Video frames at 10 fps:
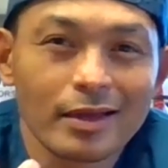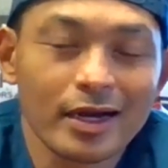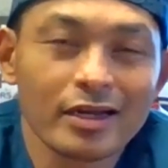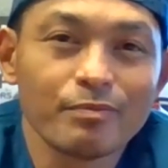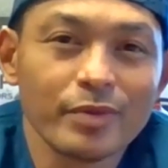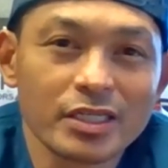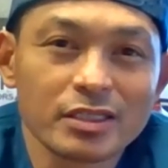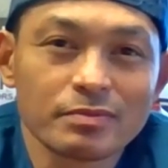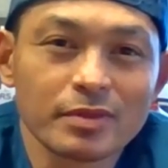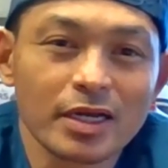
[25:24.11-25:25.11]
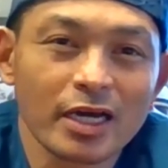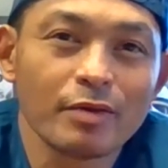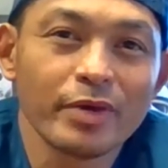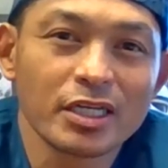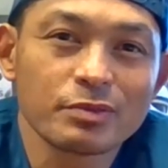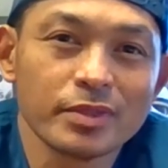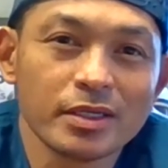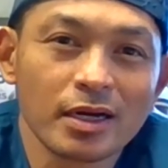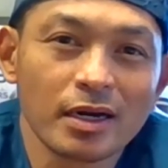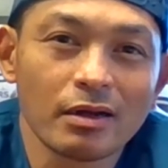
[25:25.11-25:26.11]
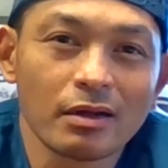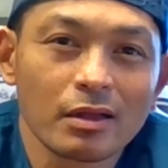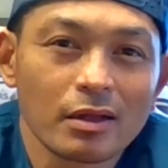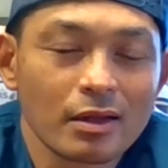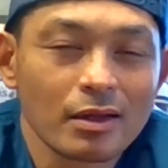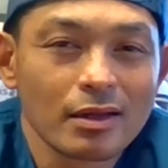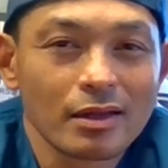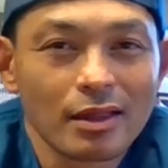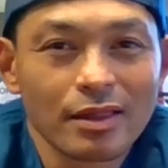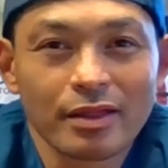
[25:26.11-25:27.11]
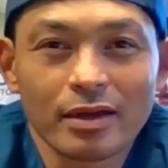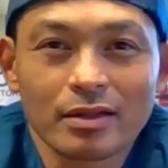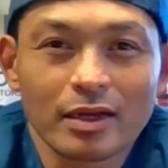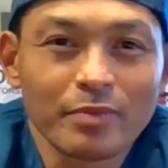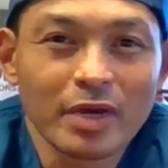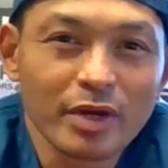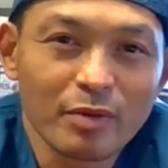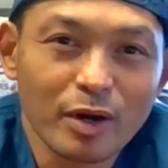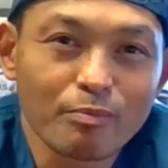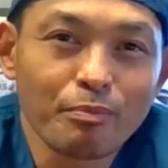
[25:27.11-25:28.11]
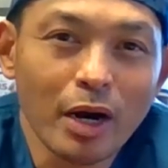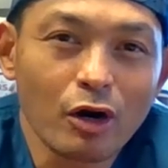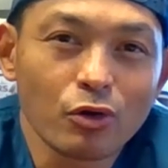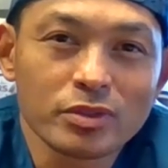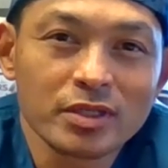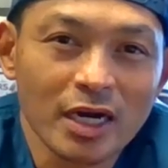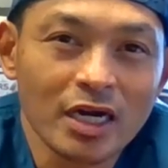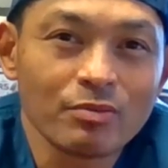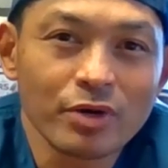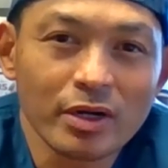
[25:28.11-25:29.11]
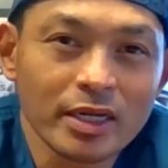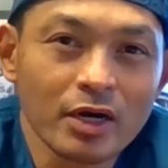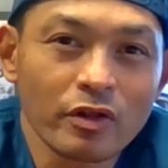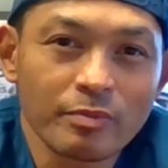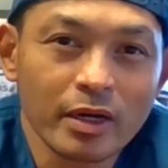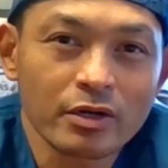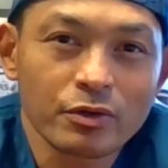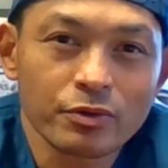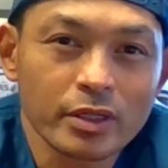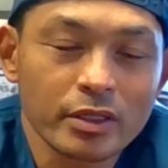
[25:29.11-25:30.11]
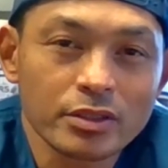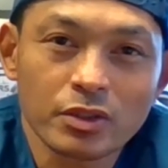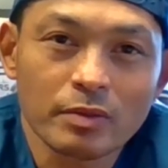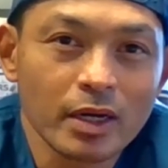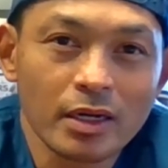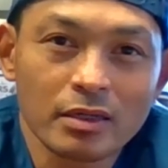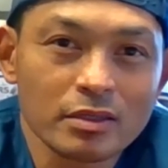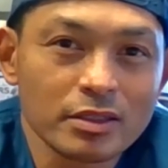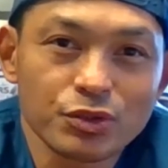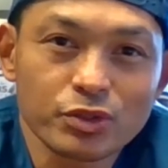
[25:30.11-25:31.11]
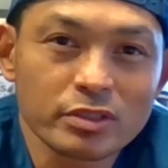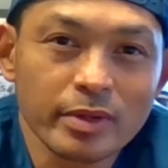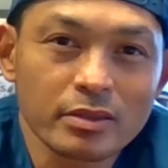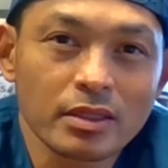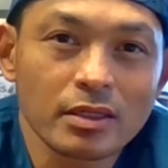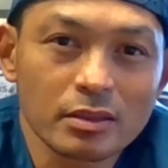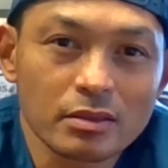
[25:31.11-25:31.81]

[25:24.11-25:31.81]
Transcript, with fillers: kind of yeah. makes yeah. it kind of makes me kind of hmm. think like maybe I'm on borrowed time right now with my career, so I'm not going to disrespect that.